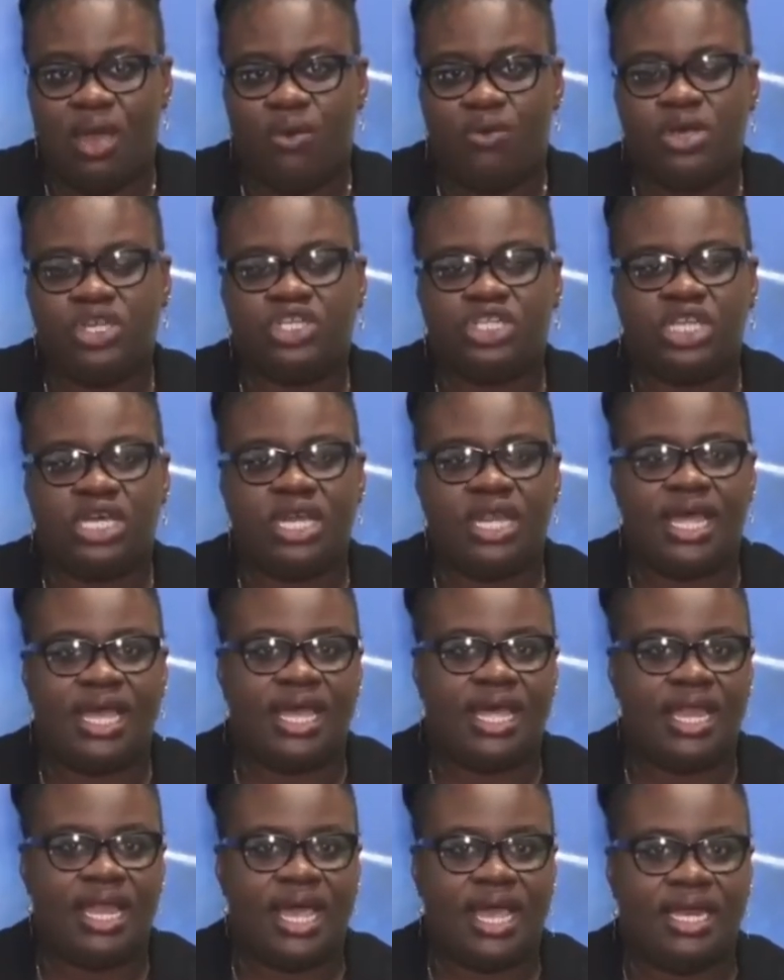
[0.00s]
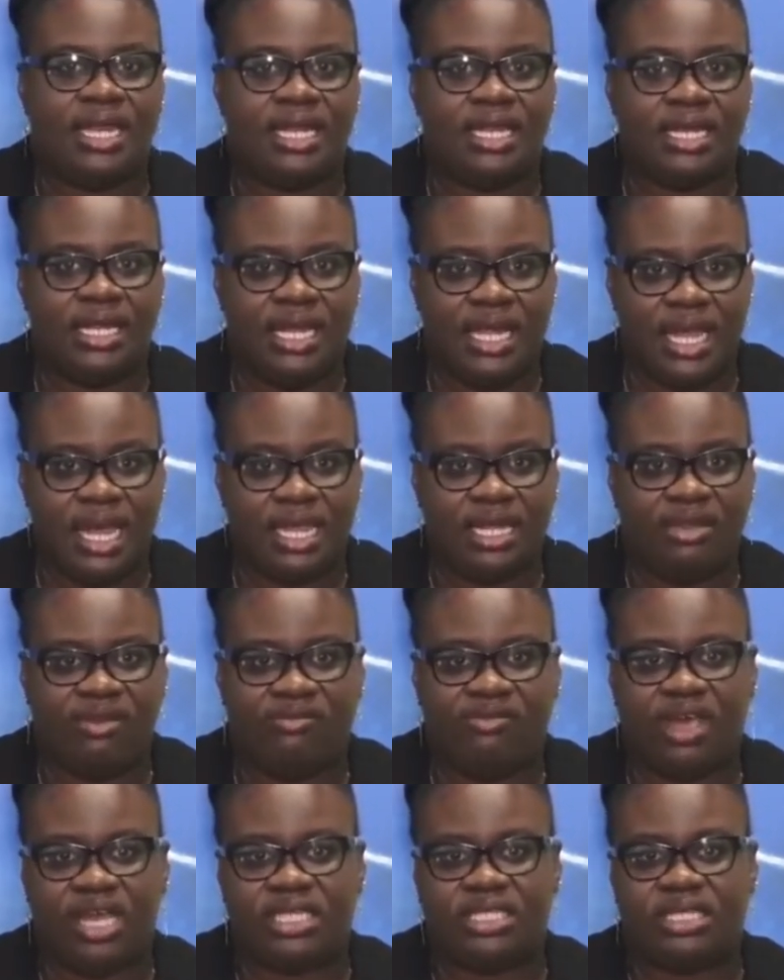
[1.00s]
Regional airline LIA
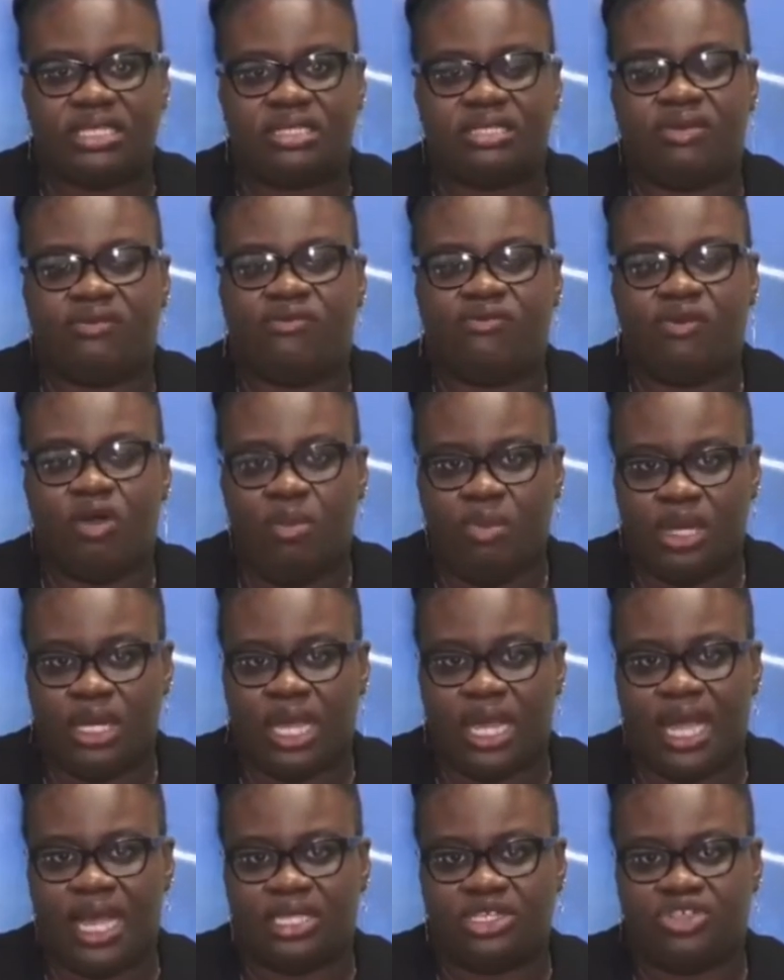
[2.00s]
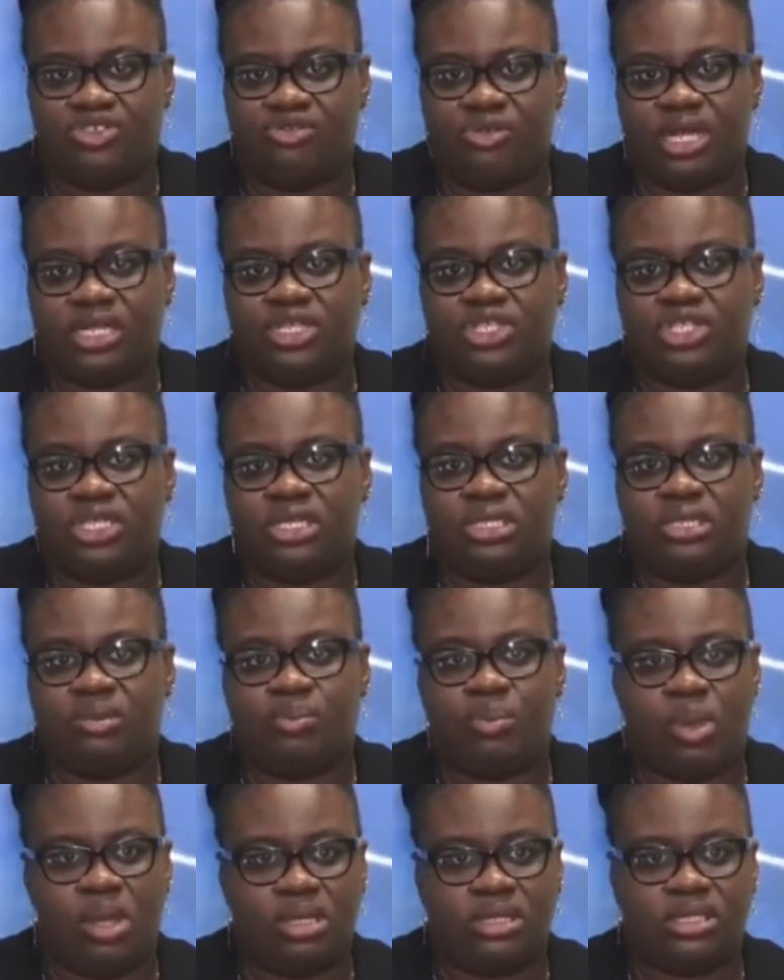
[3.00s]
devises formula as strategy to
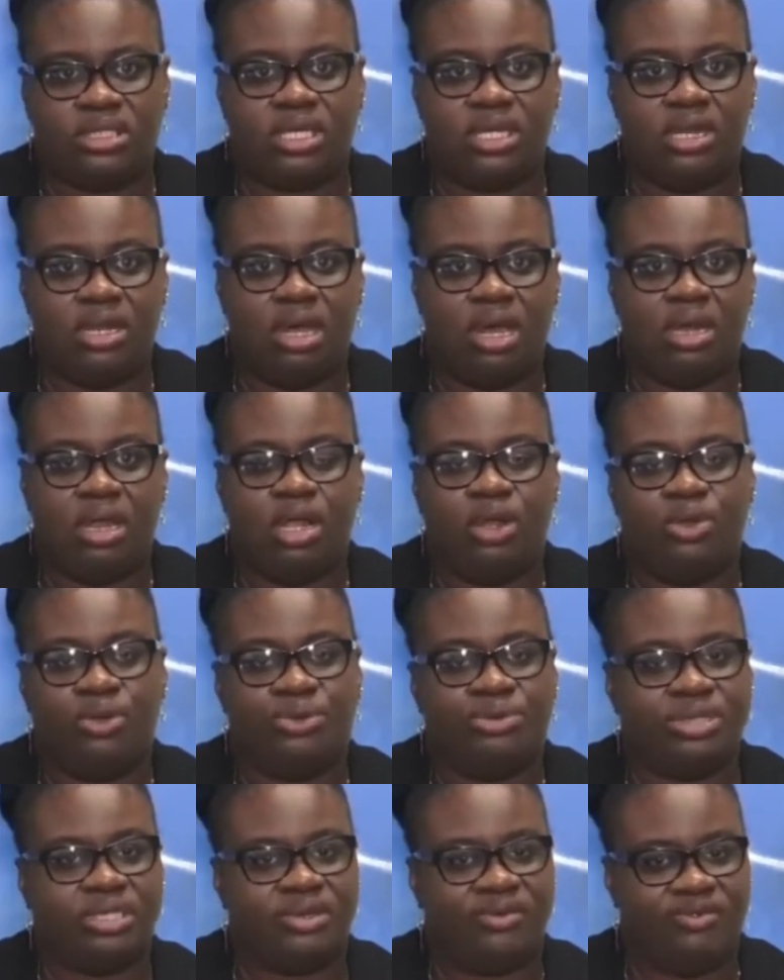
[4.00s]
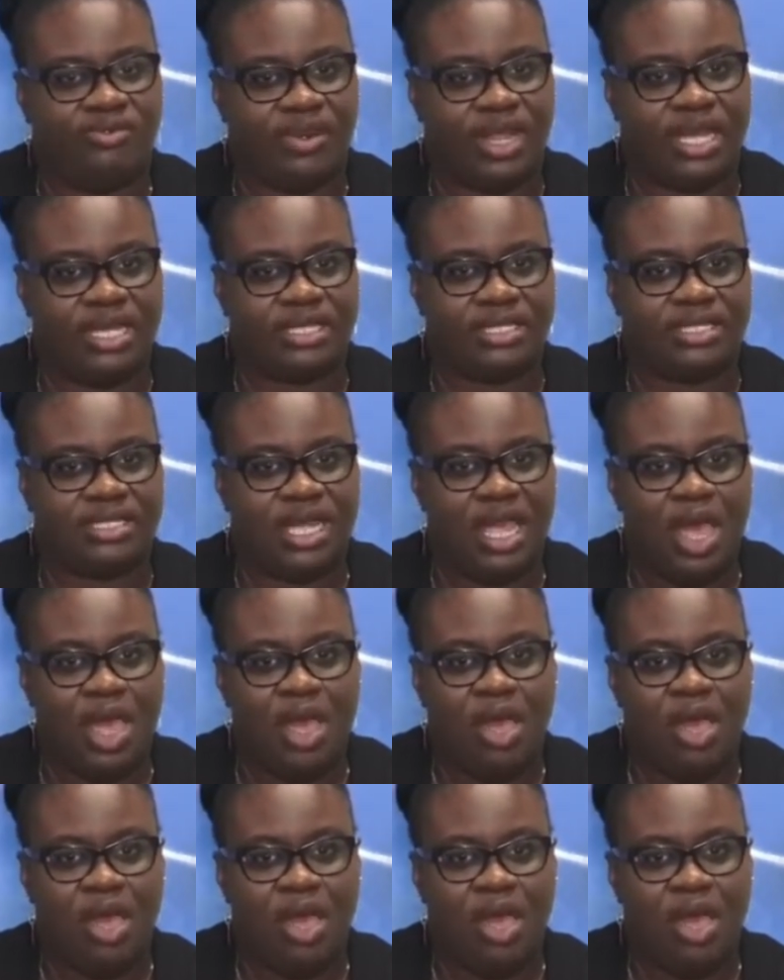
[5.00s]
bolster non-lucrative flights.